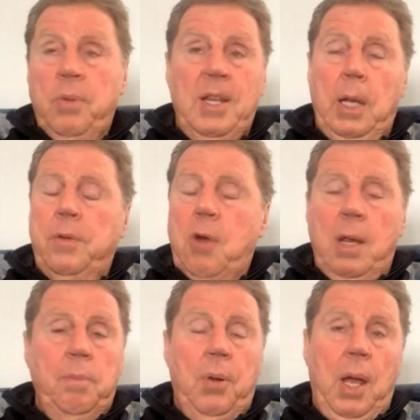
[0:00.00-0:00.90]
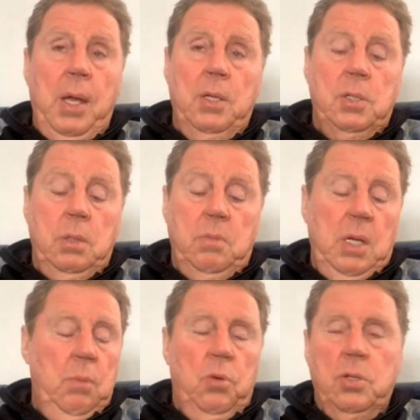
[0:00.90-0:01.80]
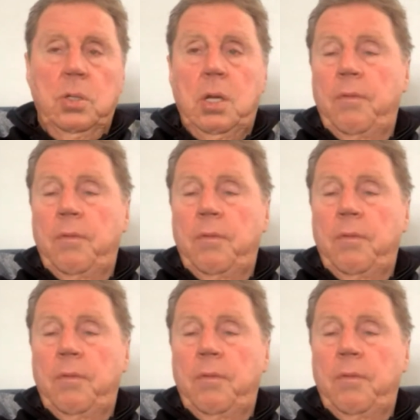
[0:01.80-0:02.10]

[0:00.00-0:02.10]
but they had great players, and it wasn't